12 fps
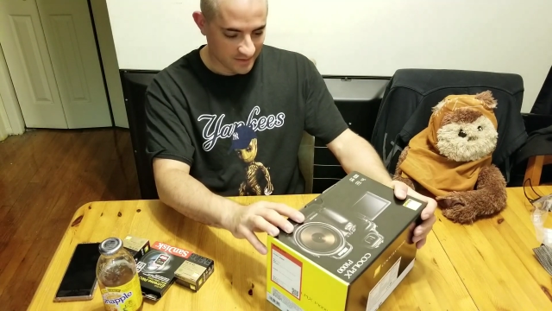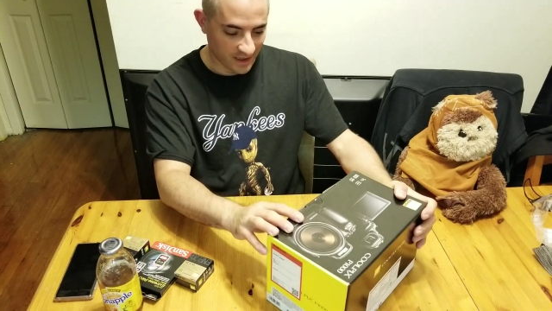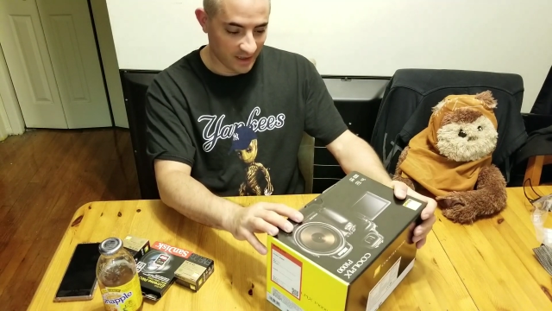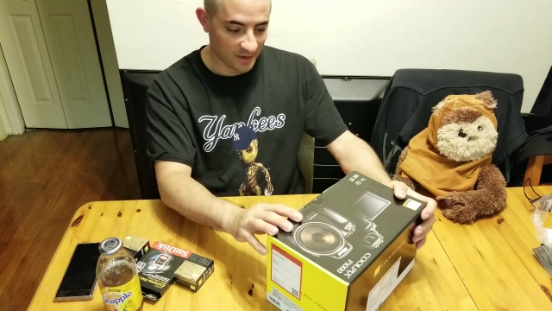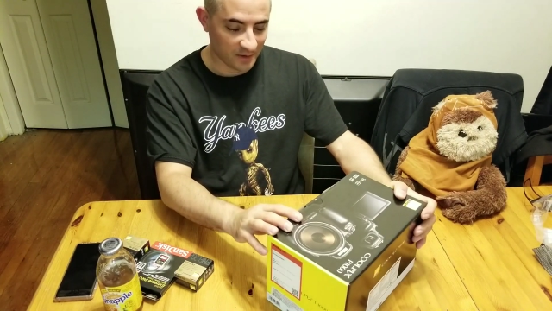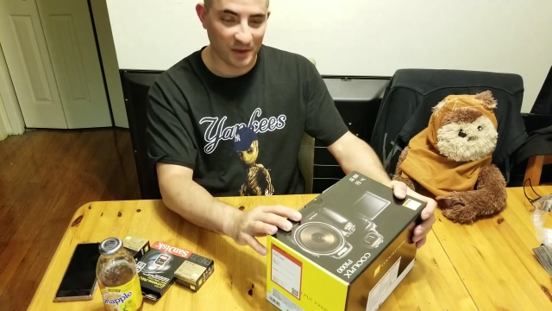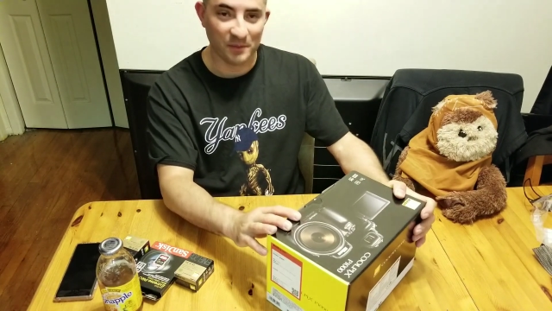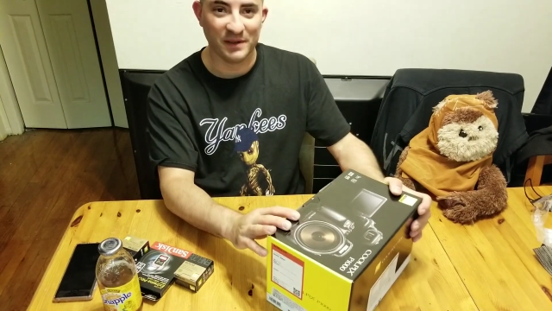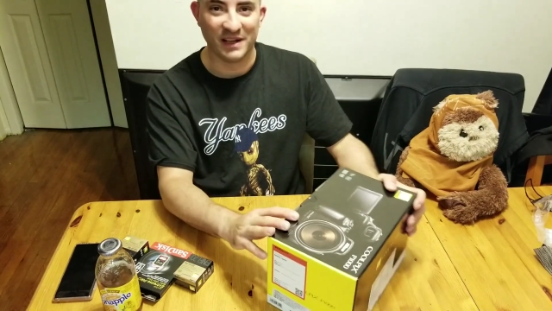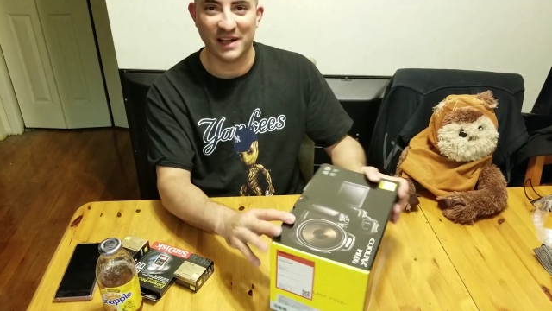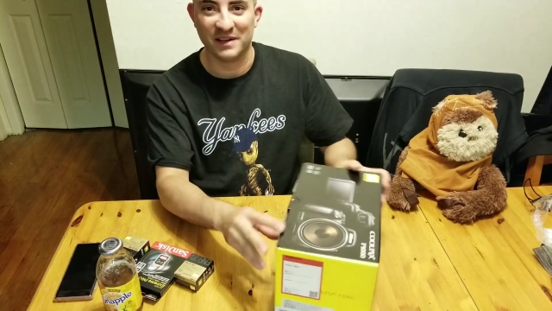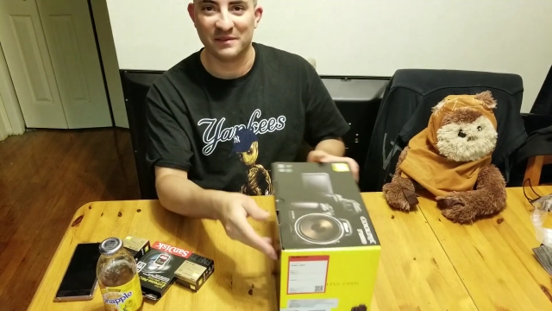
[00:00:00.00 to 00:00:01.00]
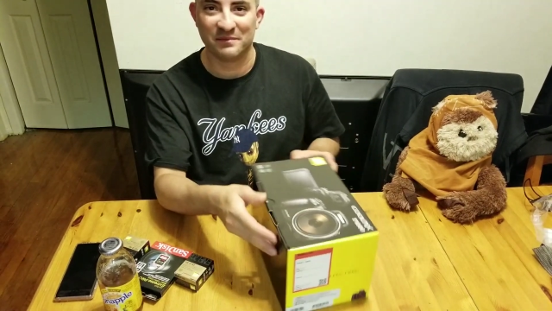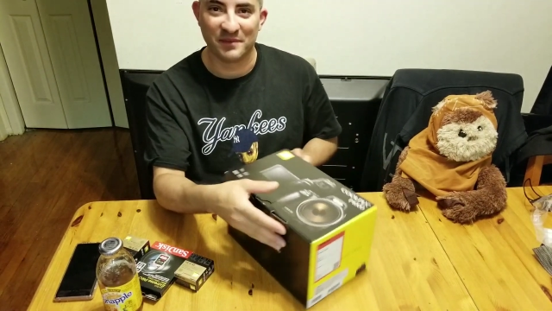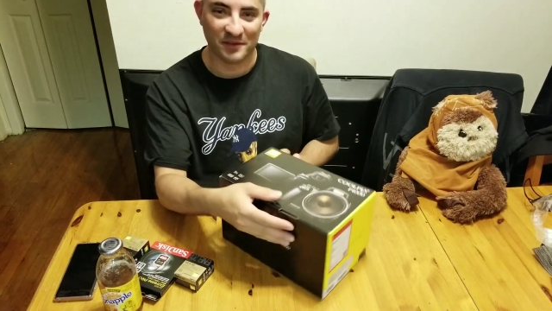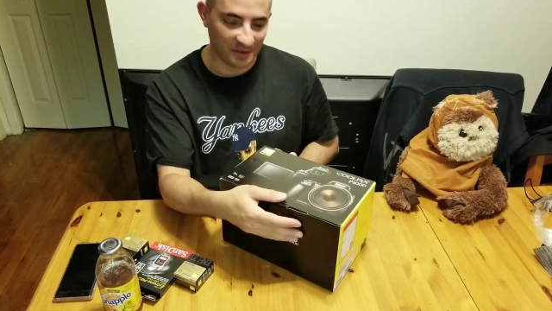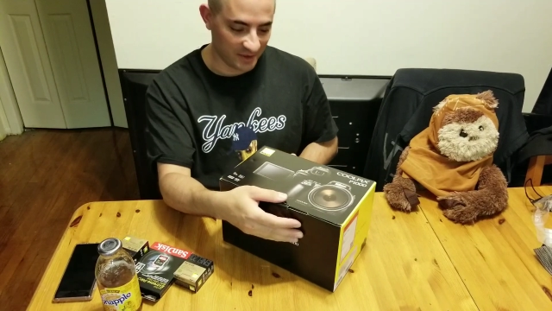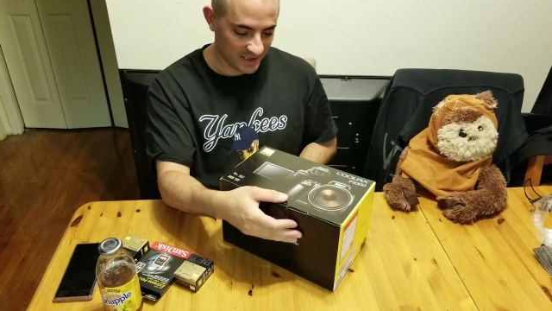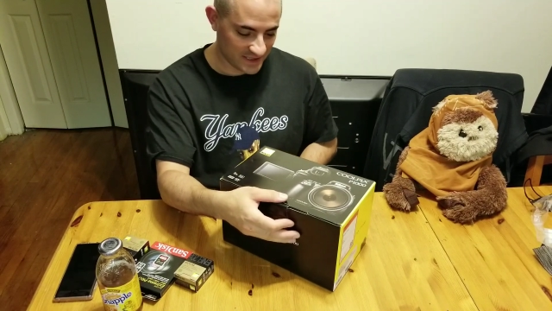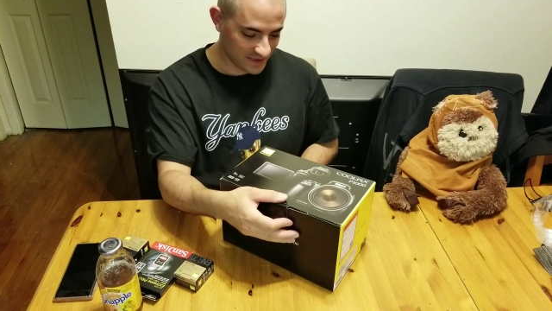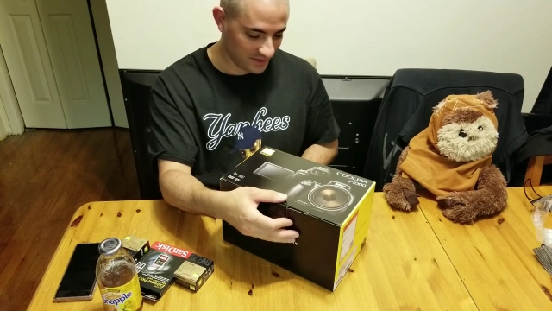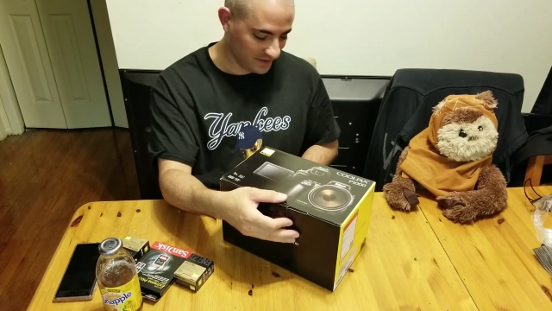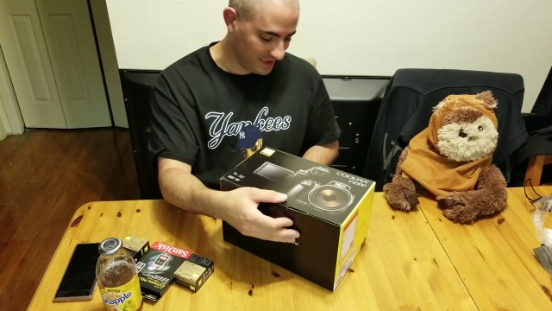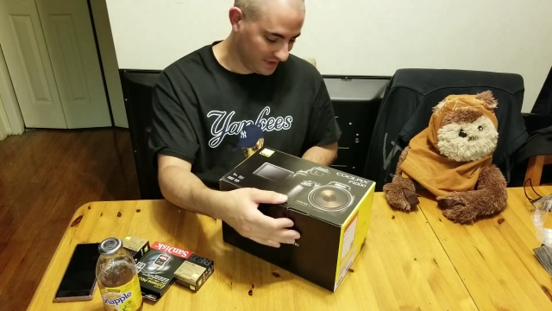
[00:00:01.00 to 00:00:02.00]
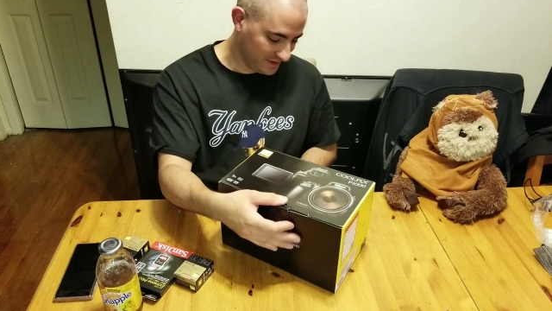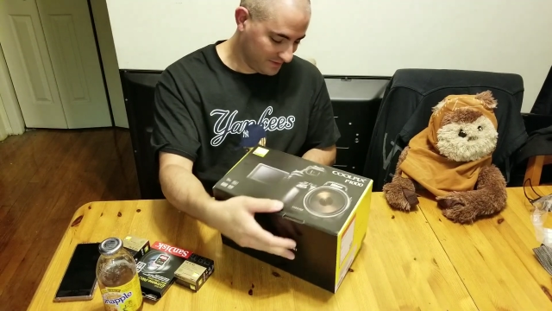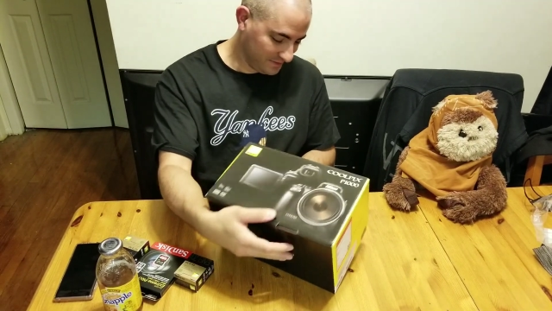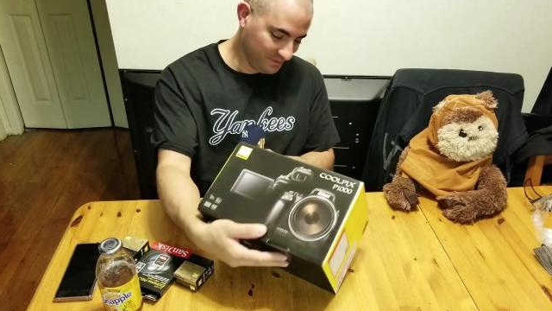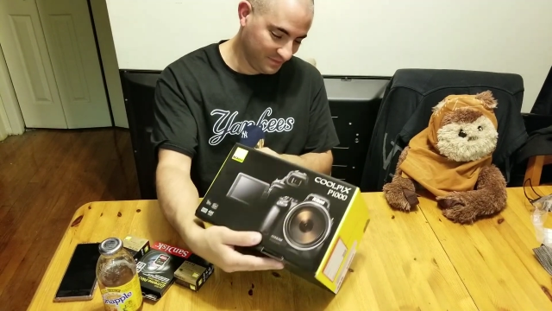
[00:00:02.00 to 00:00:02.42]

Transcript: had to hurry up and get it before they sold out of them.